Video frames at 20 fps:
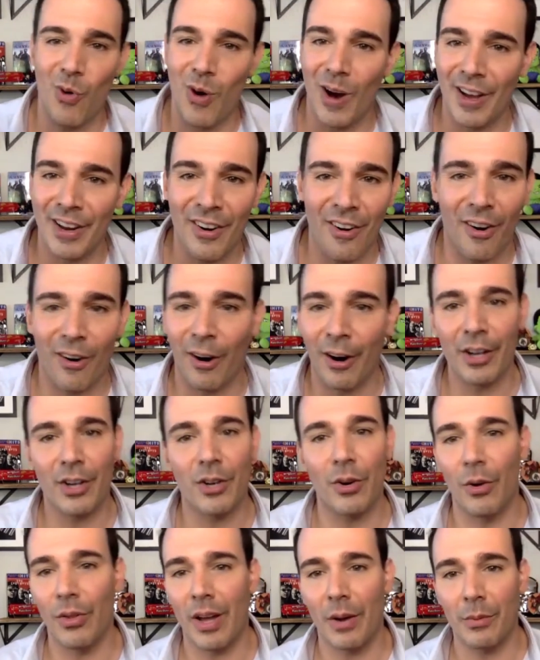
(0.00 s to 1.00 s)
one
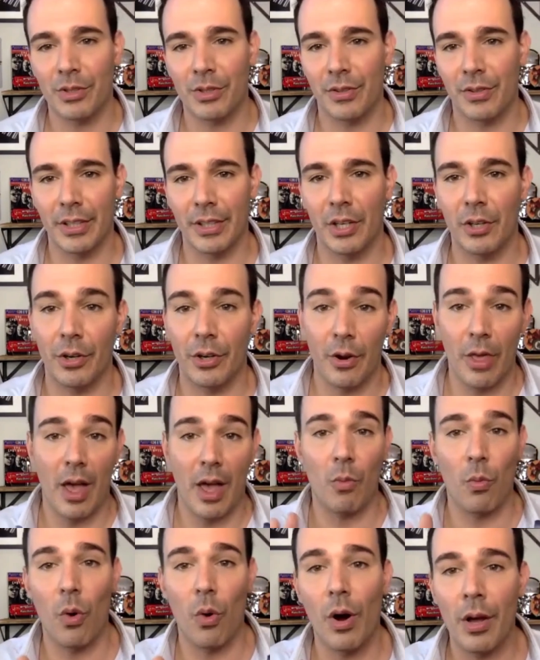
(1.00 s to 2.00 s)
article that was really good, or
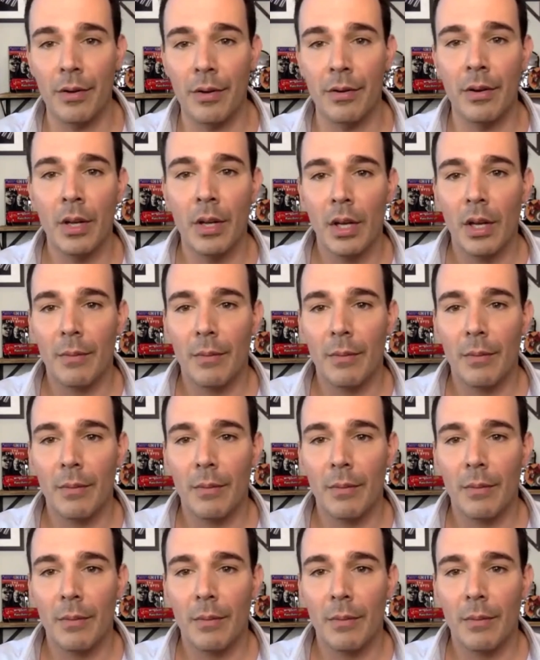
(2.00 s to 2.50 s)
that one